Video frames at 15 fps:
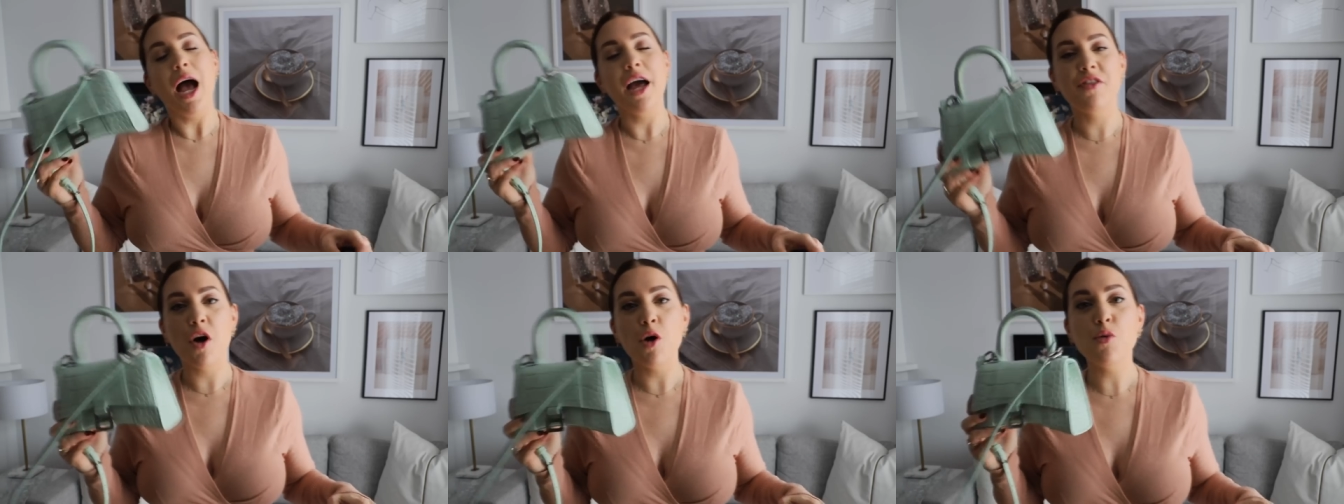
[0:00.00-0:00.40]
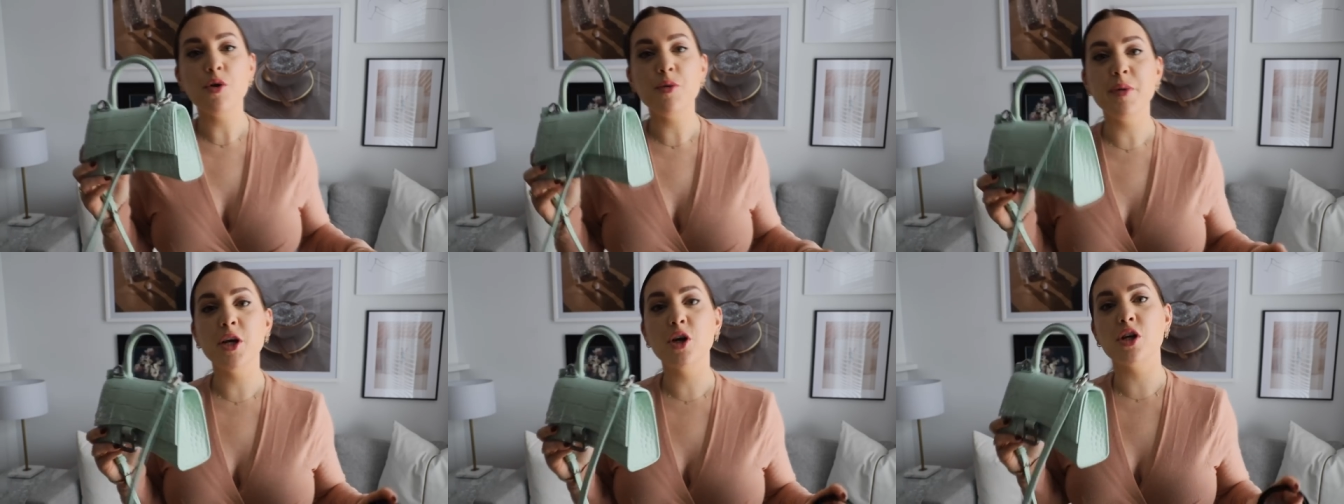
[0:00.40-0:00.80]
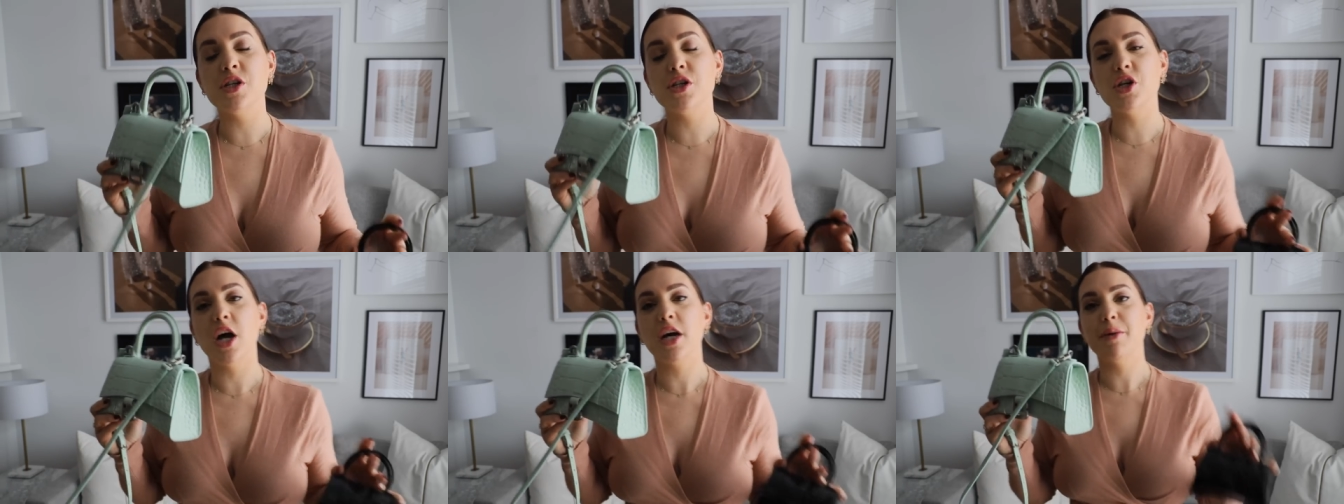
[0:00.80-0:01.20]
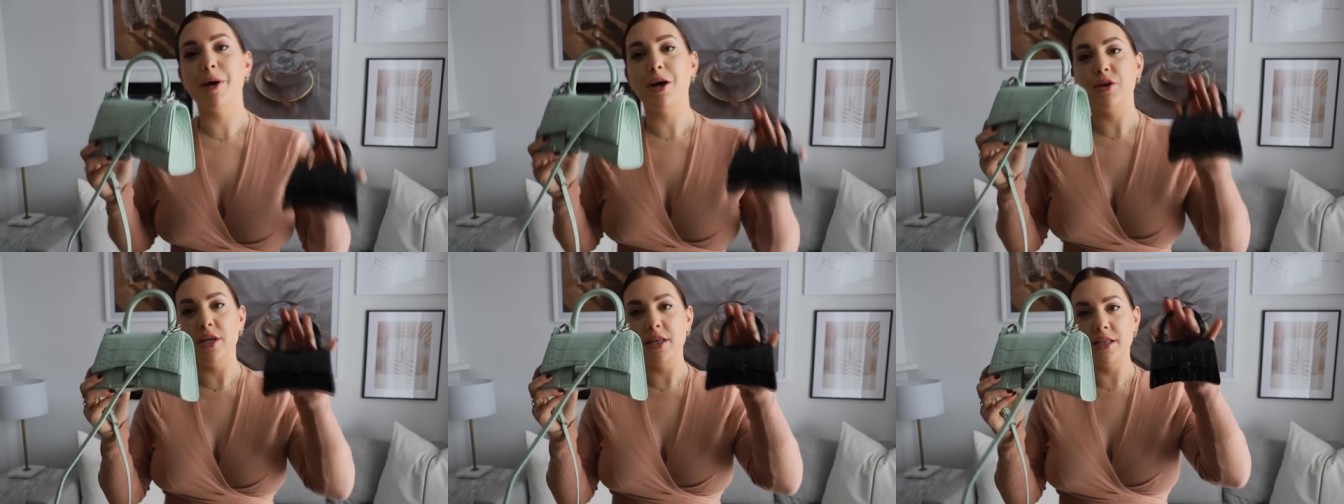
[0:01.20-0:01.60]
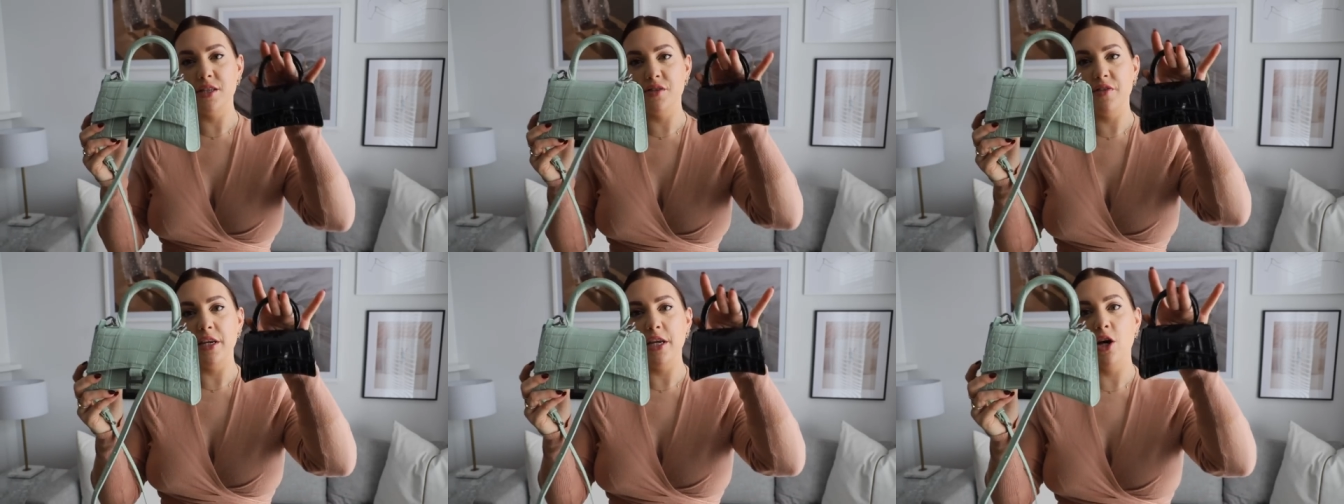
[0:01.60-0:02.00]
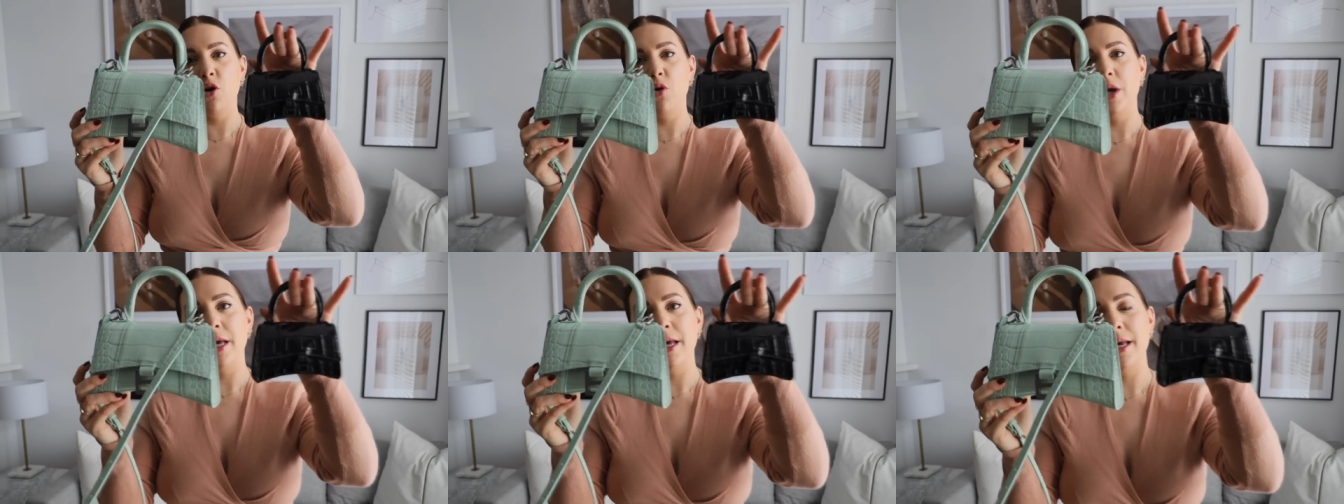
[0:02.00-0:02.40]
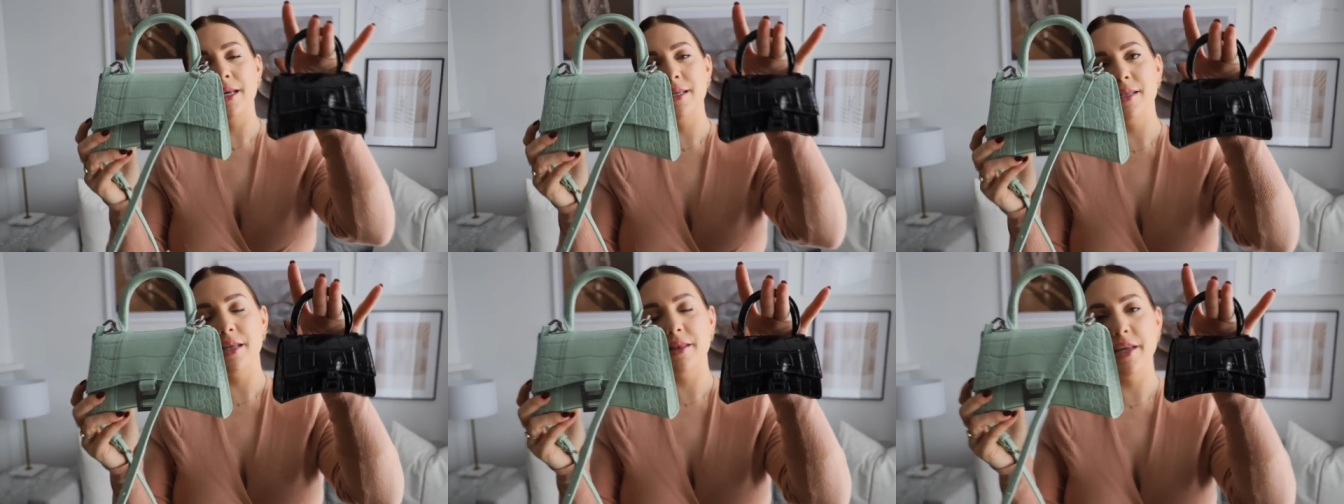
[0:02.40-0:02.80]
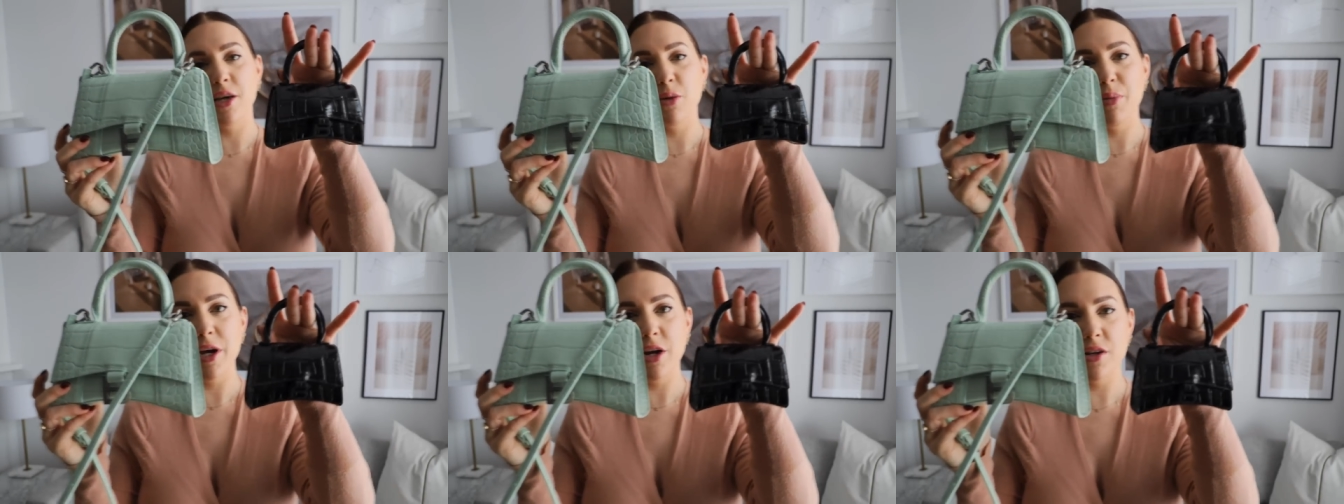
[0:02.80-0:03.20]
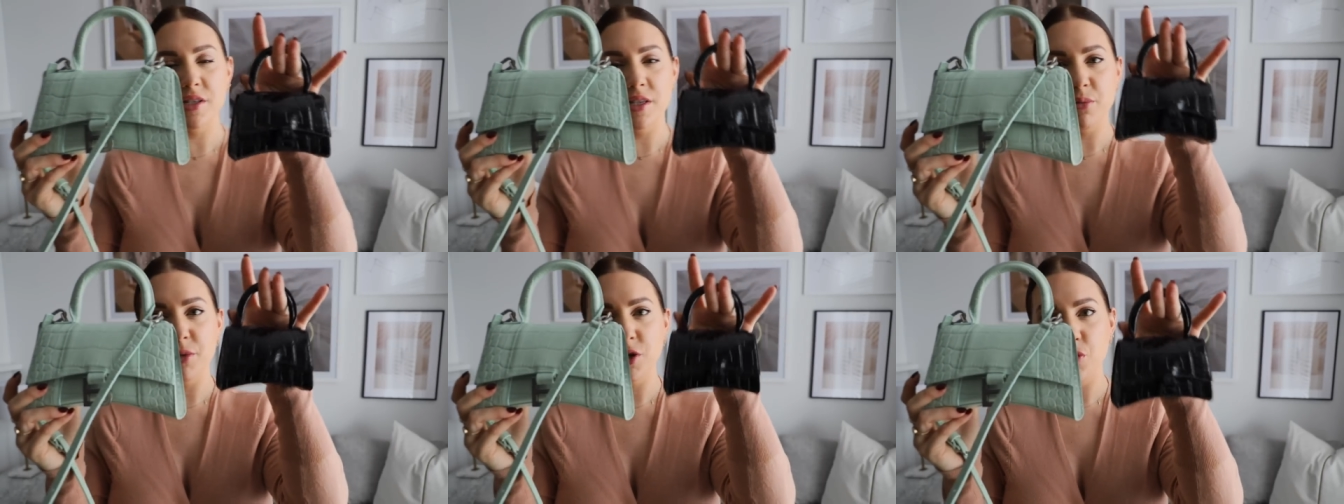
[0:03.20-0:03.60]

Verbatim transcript: I thought would be good to talk about in this video is the comparison